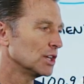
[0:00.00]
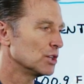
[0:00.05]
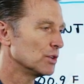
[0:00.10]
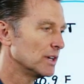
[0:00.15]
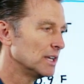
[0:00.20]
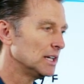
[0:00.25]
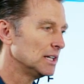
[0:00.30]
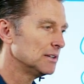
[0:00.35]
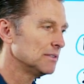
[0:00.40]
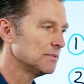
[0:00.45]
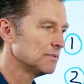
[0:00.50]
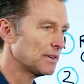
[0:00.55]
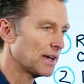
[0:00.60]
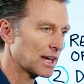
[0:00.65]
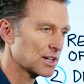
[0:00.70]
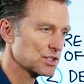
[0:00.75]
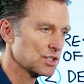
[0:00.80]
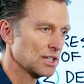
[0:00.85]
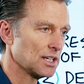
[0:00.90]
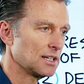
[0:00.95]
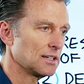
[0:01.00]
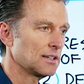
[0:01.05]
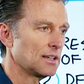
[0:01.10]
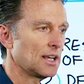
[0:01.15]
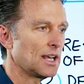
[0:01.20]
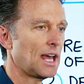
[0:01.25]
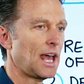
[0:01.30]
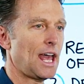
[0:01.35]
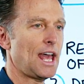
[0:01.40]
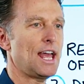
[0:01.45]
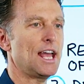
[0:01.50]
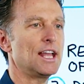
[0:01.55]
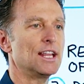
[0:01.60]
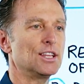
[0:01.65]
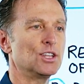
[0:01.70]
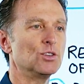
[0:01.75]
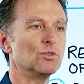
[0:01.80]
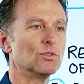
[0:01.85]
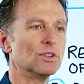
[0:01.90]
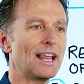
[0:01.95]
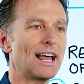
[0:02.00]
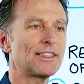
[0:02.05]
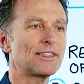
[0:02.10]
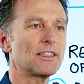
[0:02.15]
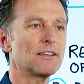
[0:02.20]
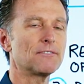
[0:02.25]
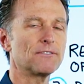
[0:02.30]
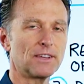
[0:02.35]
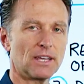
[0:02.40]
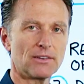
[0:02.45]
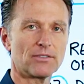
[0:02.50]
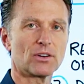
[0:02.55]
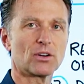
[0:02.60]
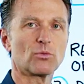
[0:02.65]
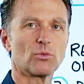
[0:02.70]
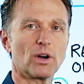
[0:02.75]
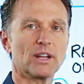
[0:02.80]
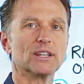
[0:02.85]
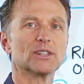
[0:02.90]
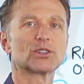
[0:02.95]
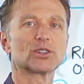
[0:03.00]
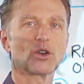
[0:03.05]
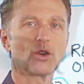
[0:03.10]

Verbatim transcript: you're in an infection and you let the fever run its